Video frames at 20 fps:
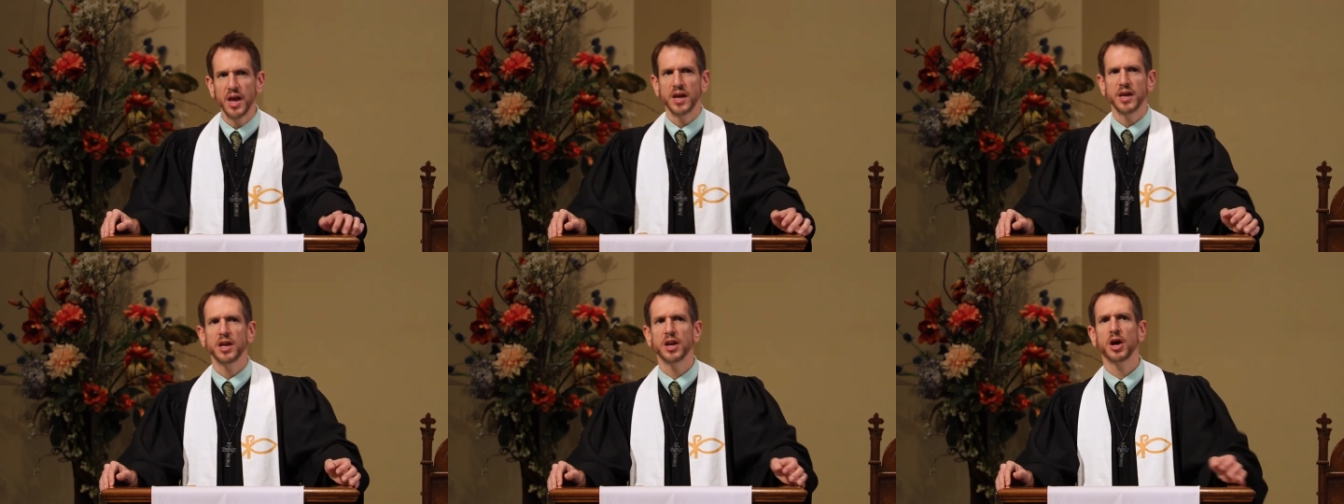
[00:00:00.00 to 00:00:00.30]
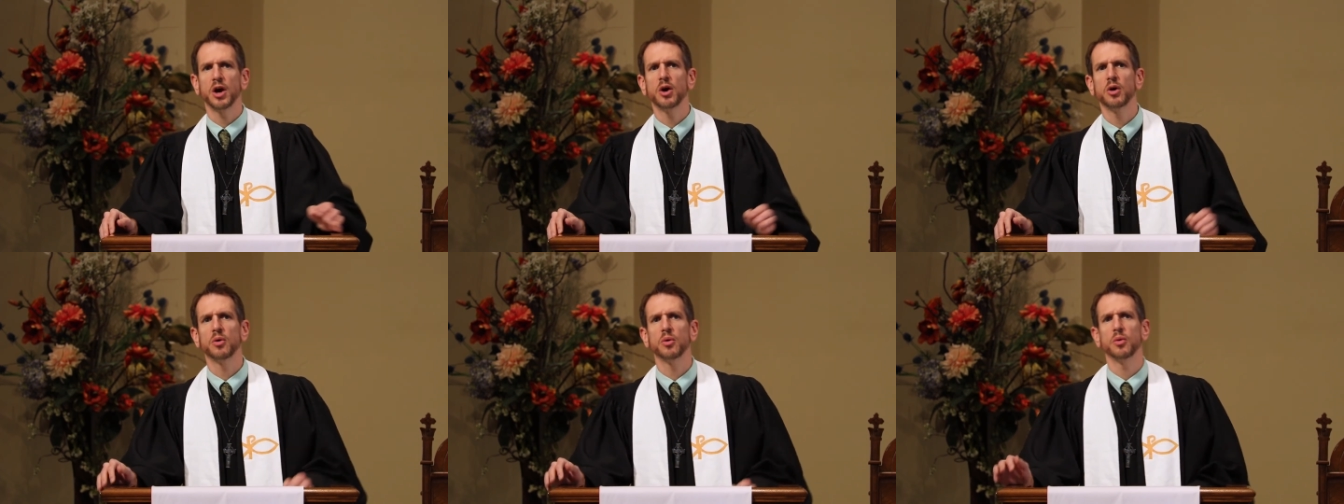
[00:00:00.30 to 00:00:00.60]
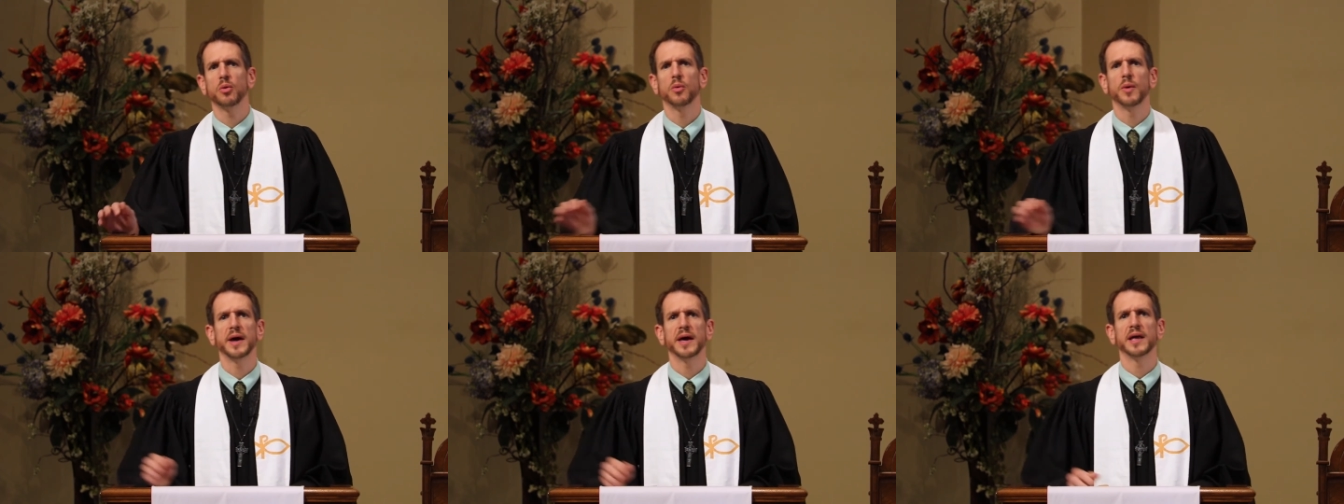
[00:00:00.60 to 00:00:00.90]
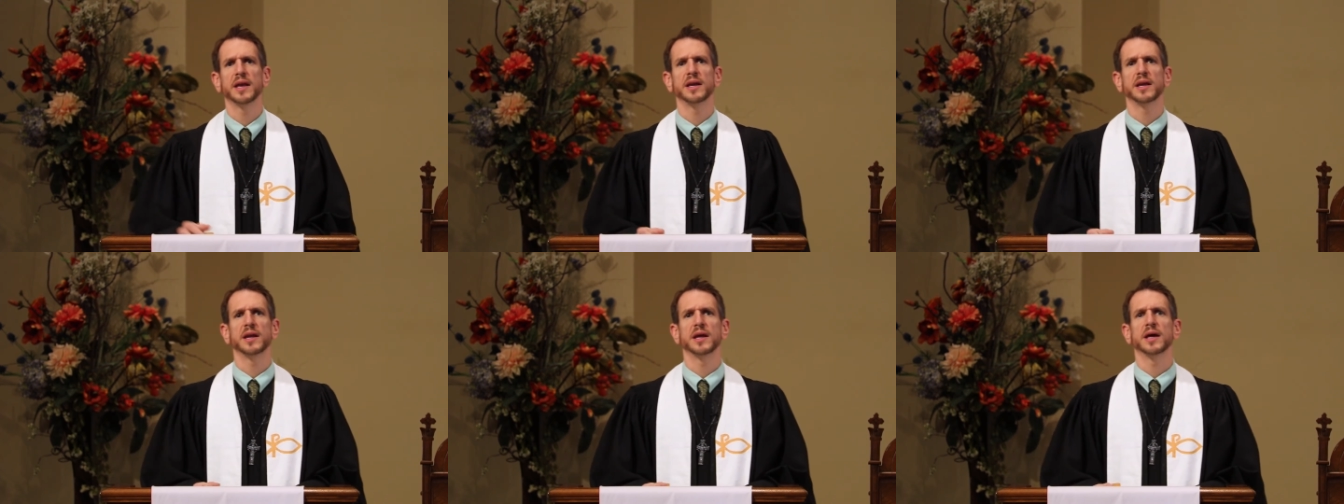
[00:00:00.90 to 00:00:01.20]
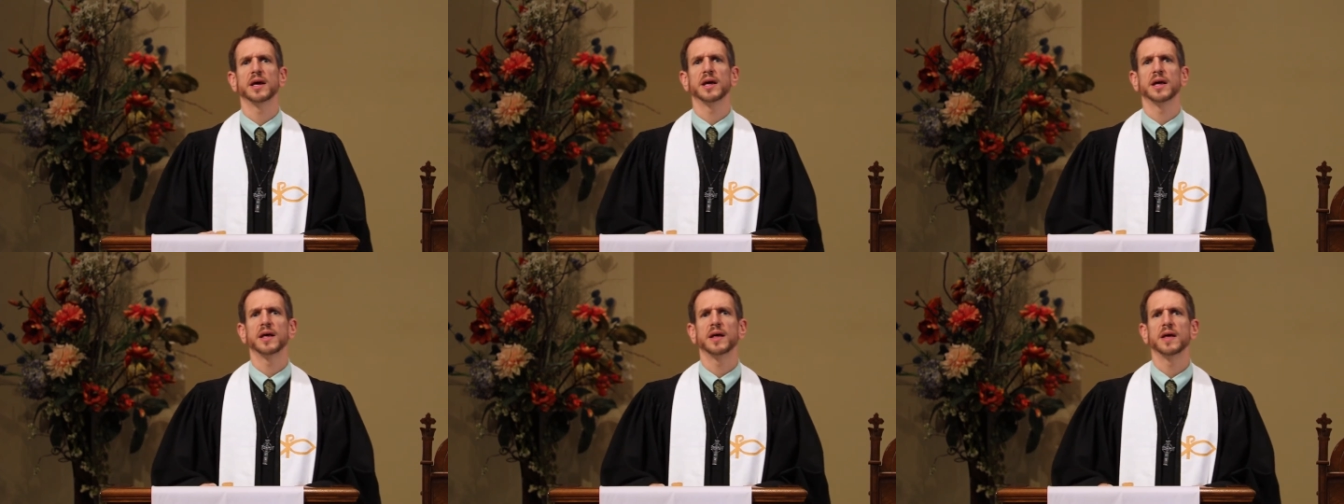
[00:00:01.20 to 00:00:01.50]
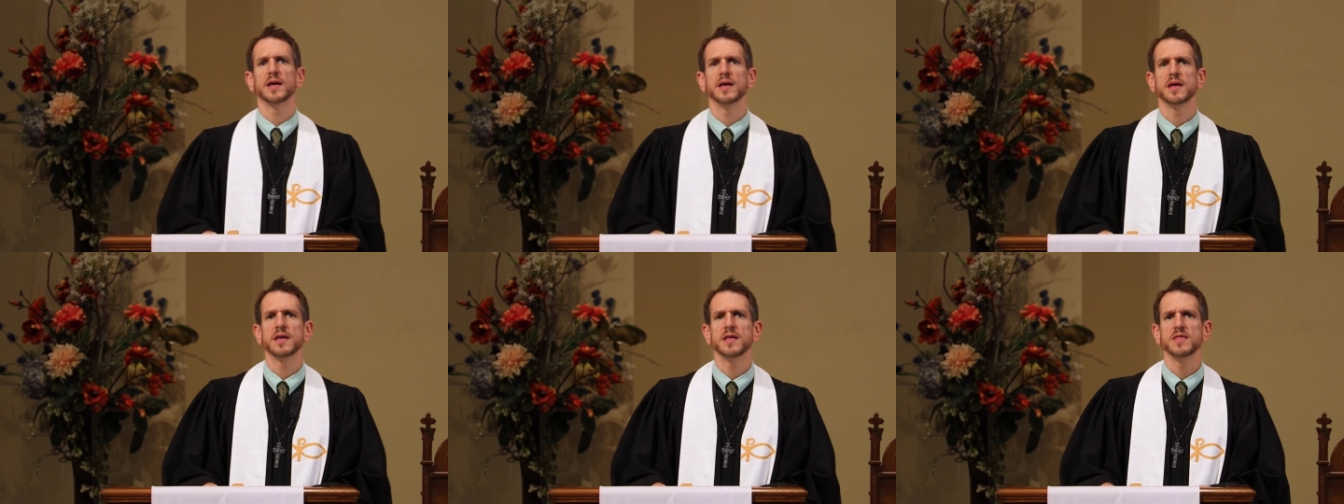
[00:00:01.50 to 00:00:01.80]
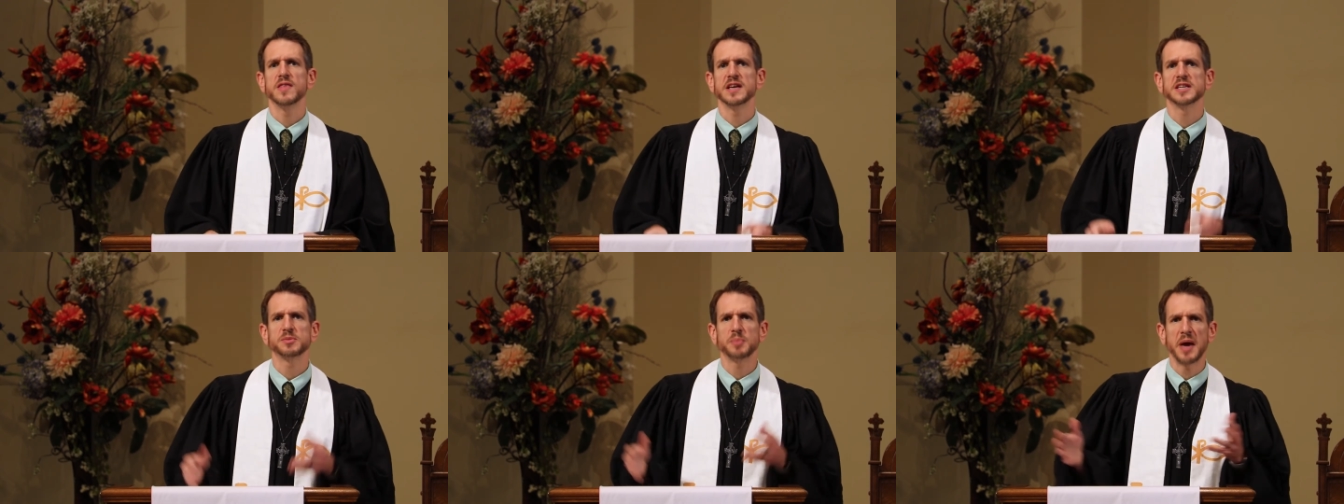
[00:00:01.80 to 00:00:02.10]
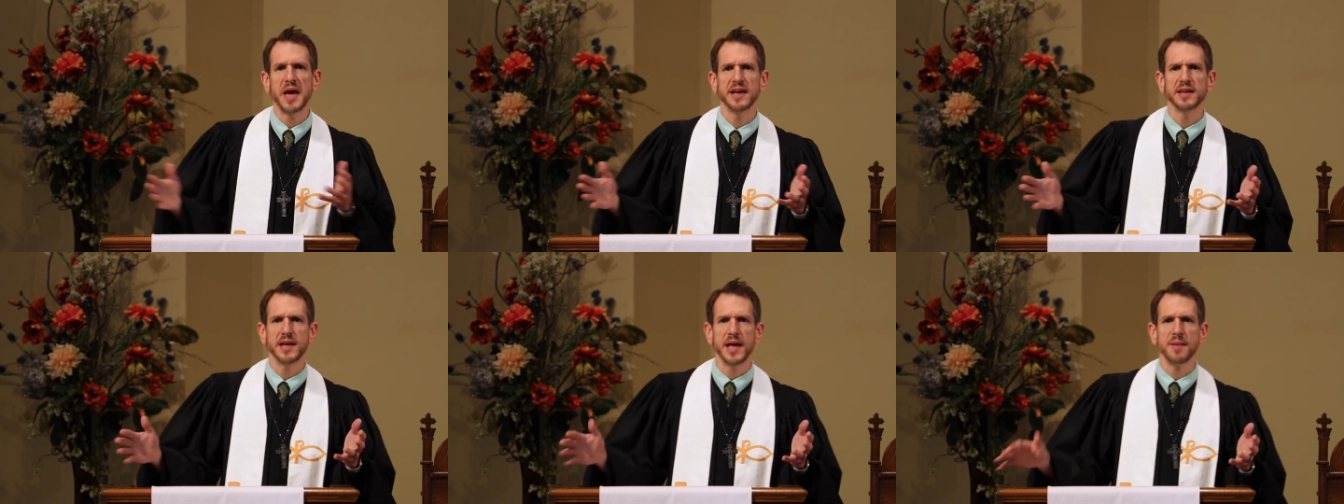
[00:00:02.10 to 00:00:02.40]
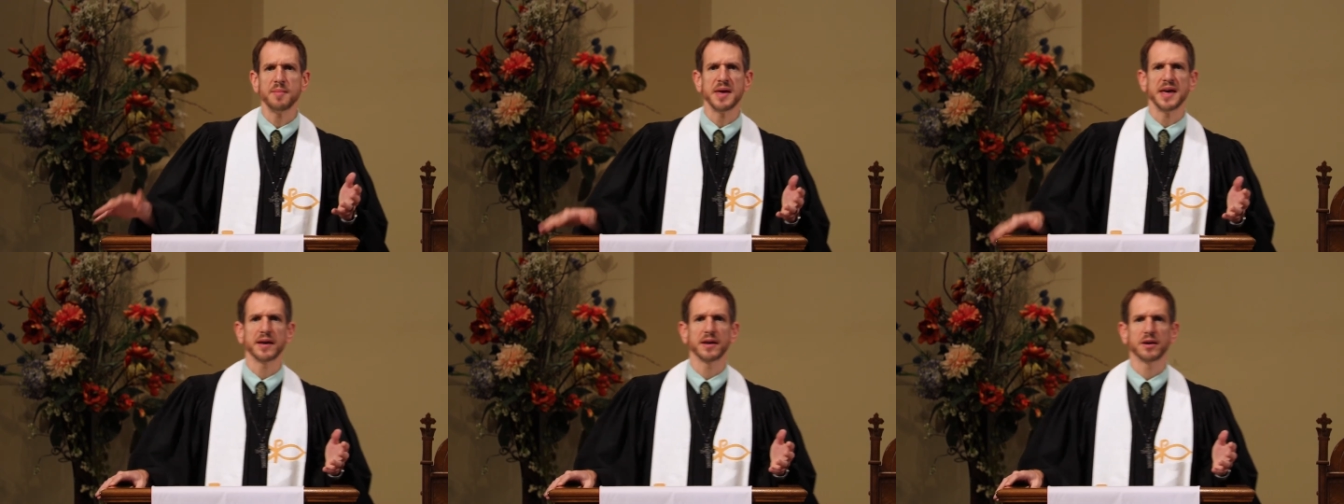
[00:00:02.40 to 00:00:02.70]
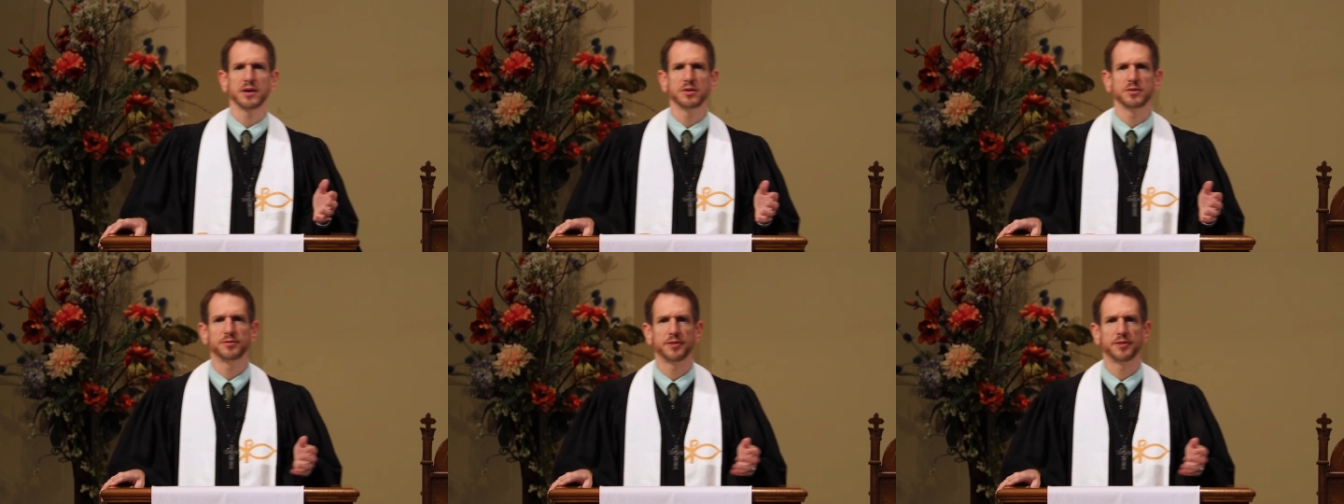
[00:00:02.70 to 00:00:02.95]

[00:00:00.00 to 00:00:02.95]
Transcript: You know, when this pandemic